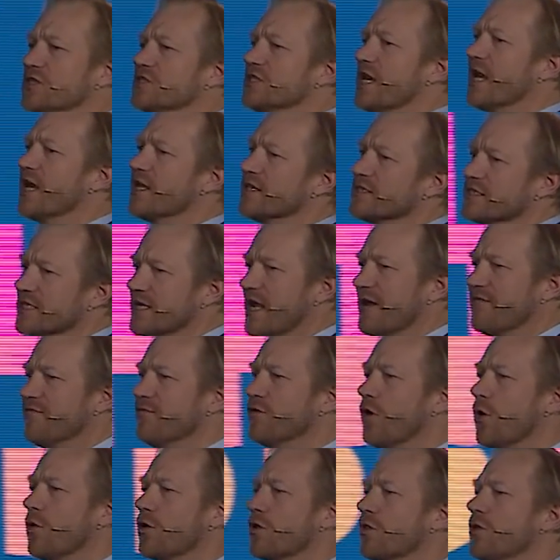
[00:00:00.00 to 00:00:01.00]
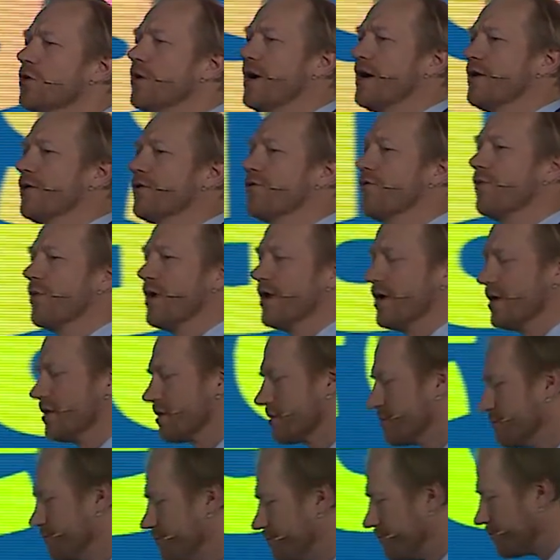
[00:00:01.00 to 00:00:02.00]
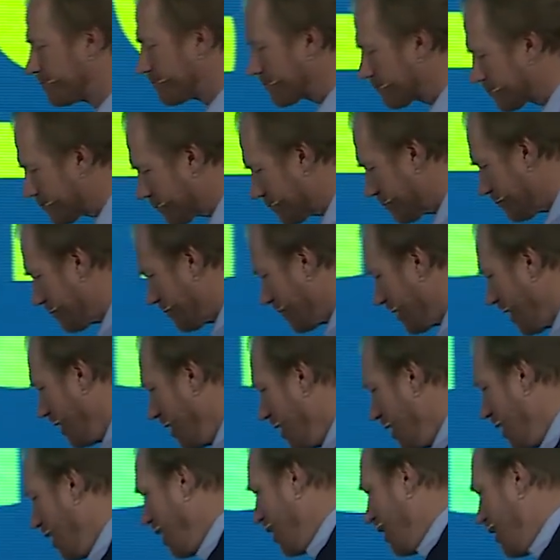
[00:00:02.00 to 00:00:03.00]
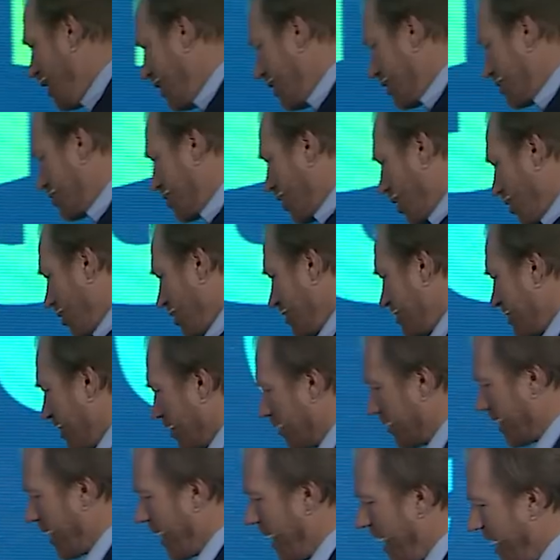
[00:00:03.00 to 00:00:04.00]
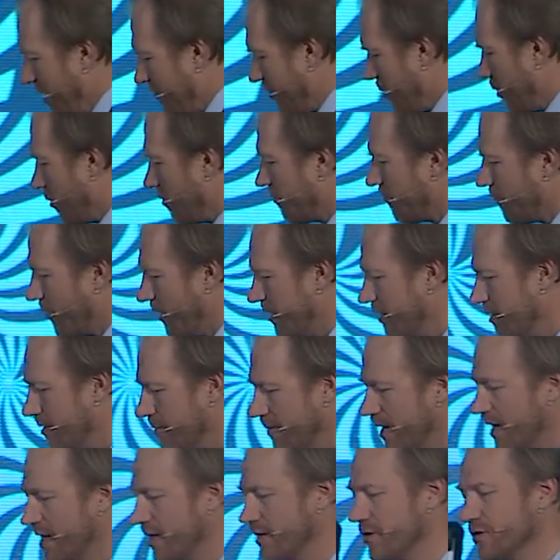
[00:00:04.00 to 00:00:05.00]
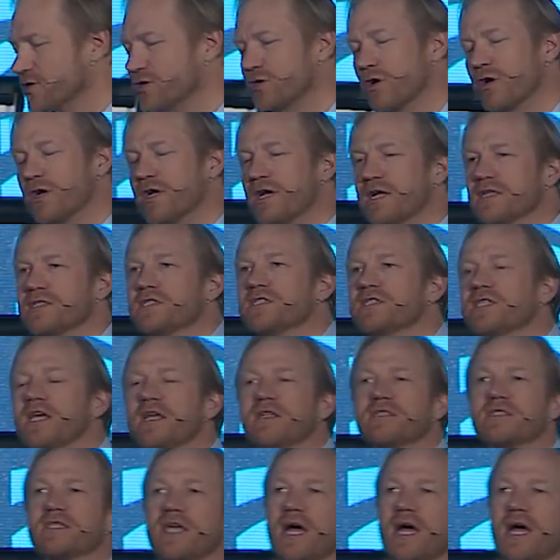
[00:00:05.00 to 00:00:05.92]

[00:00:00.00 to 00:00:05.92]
sales and have no clue how to run it. So he said, okay, I have an old friend of mine who started as a sales